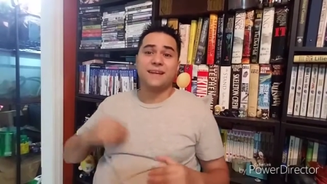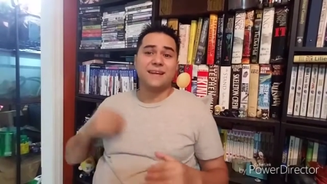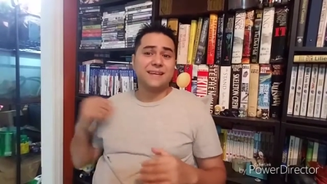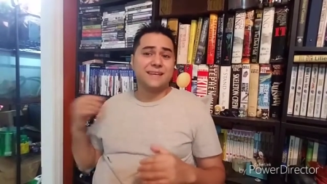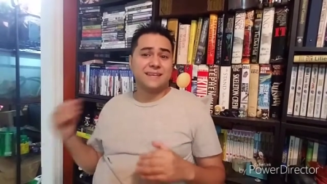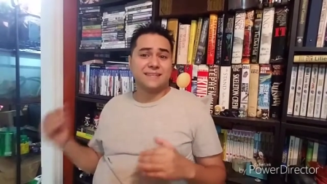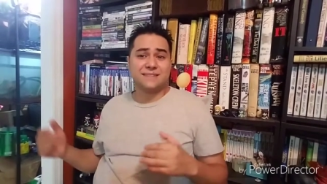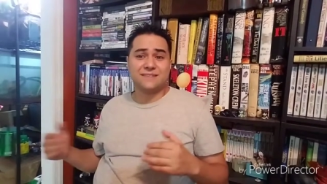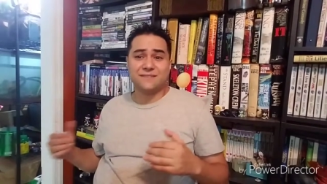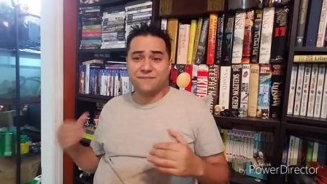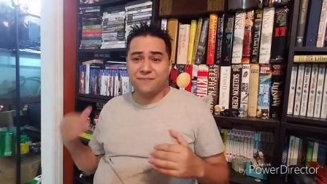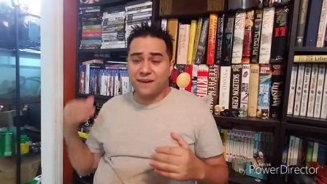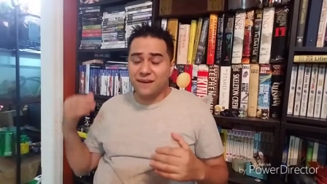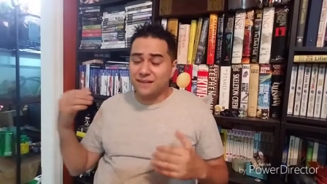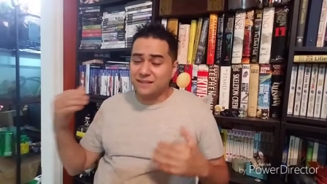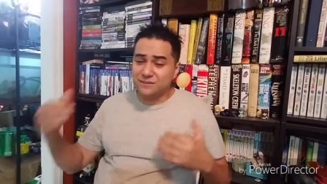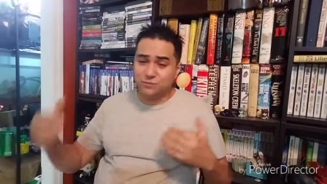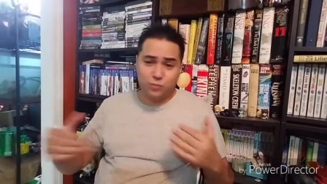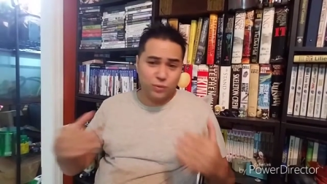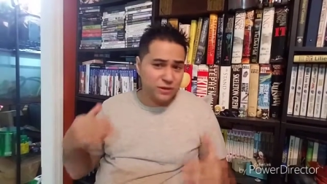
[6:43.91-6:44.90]
He gets inv-
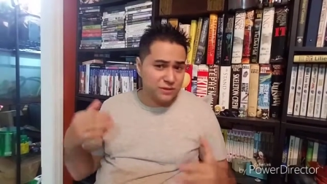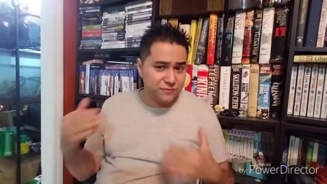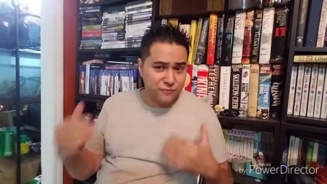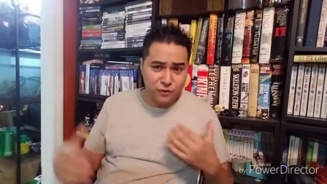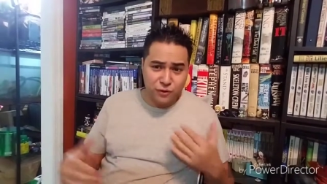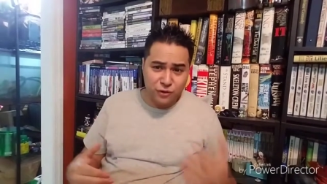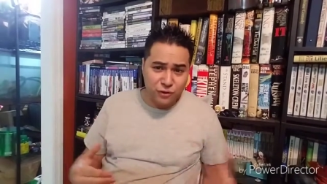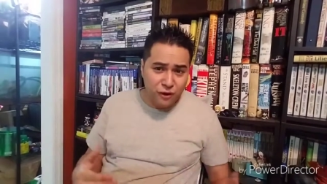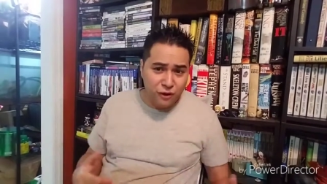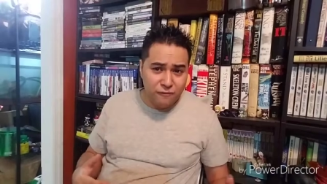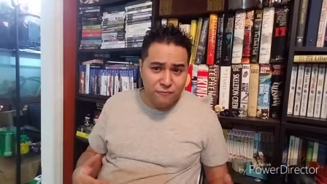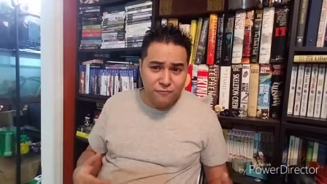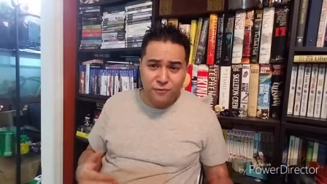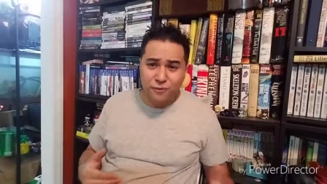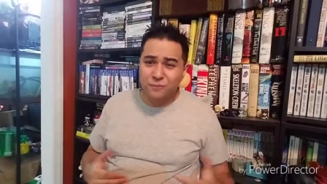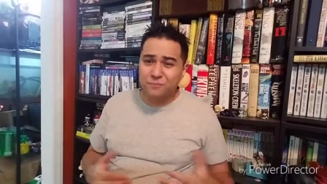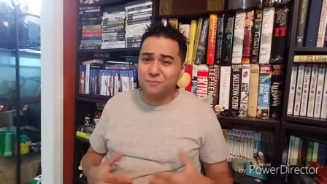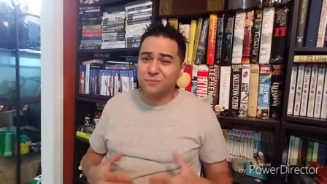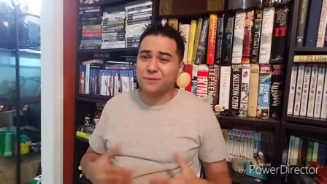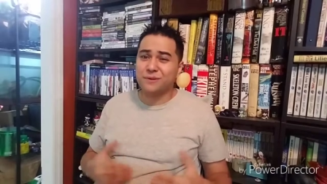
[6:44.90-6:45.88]
he works for a law
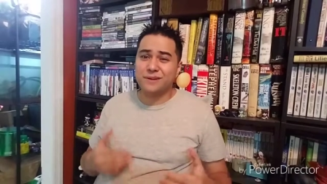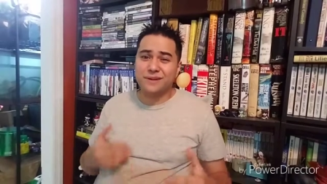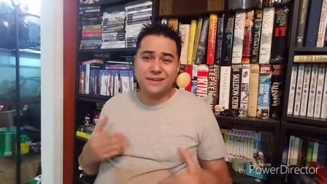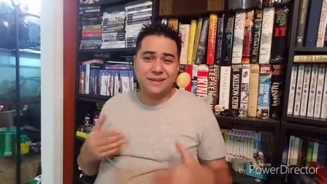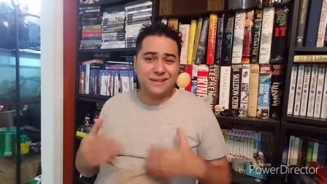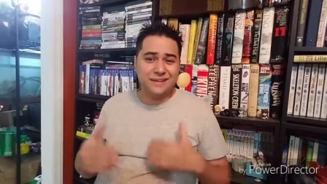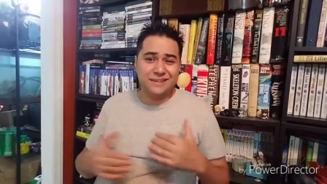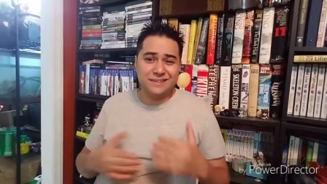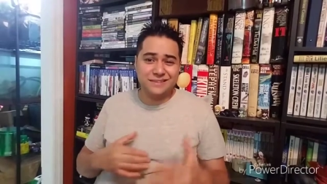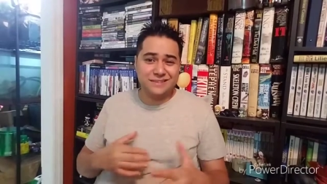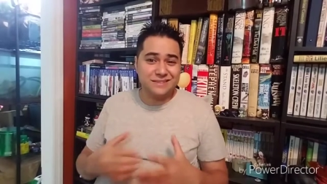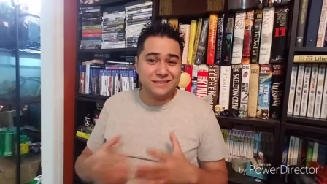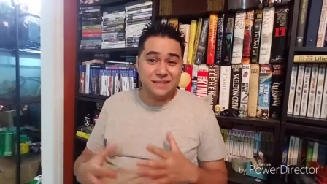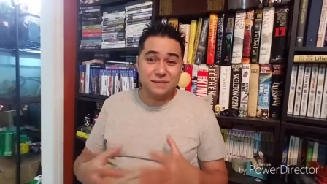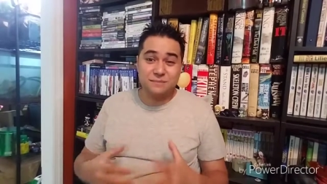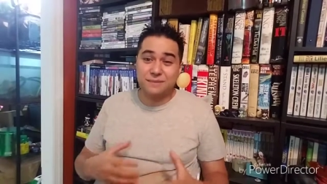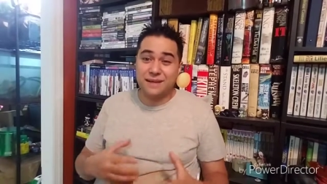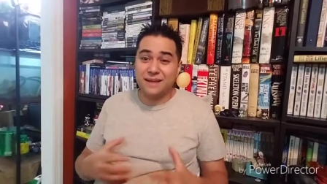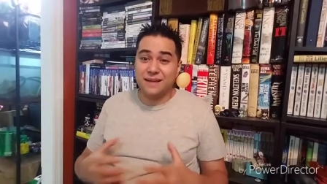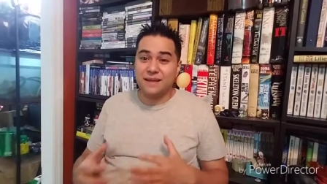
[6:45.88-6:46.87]
firm, but he doesn't
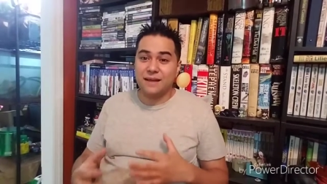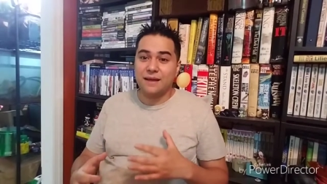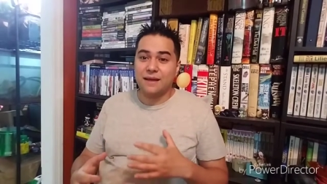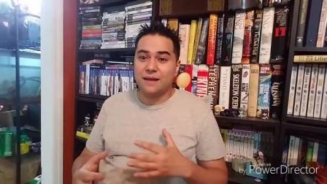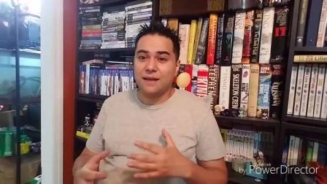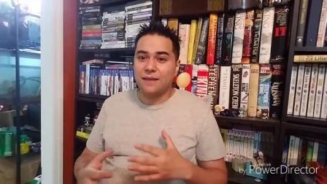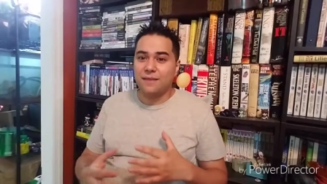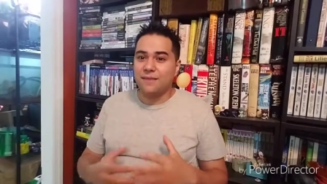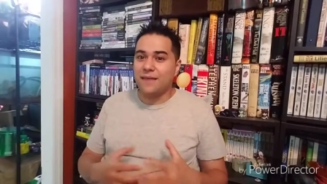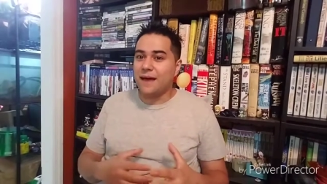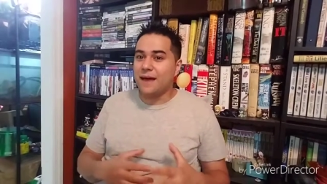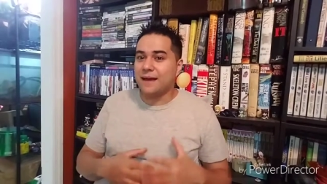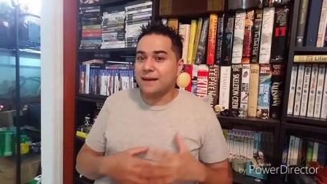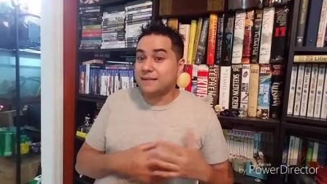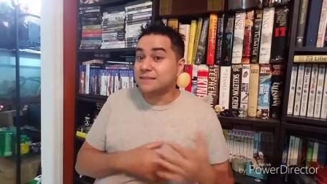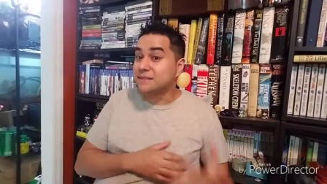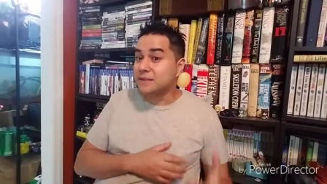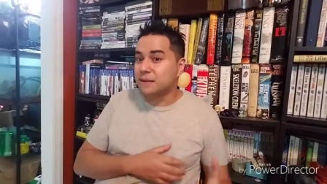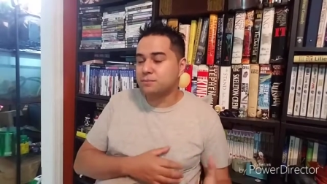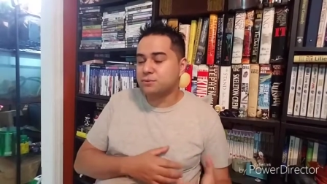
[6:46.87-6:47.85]
seem like that
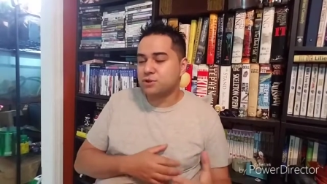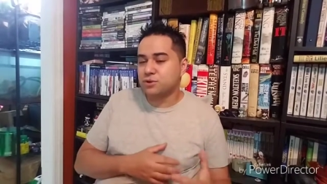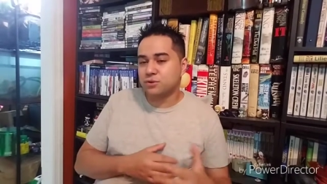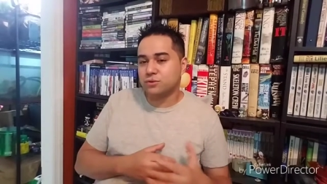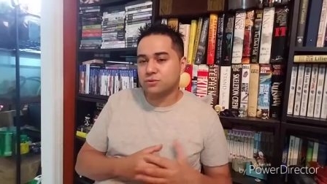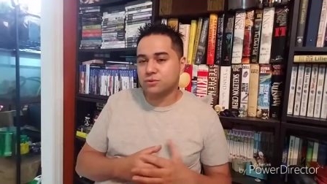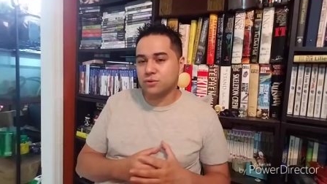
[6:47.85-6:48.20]
exceptional,